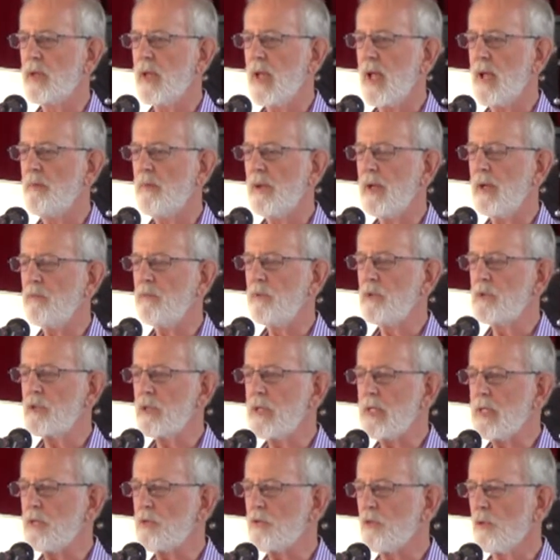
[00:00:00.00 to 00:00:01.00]
campaign
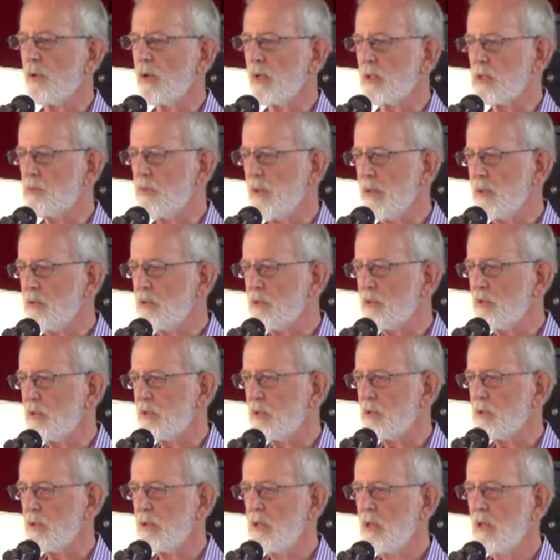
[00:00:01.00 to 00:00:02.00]
receipts or
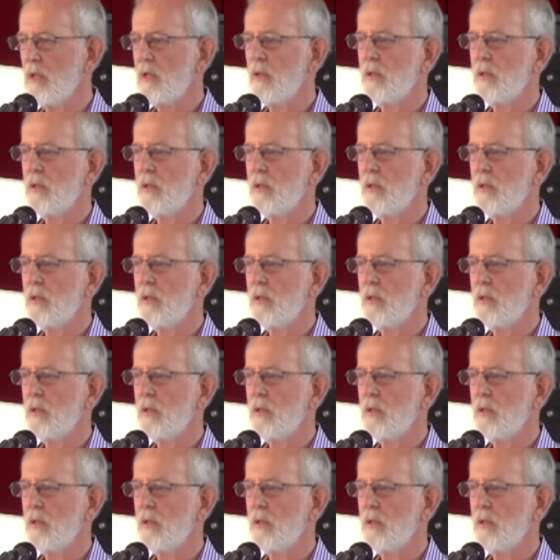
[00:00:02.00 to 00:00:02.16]
expenditures,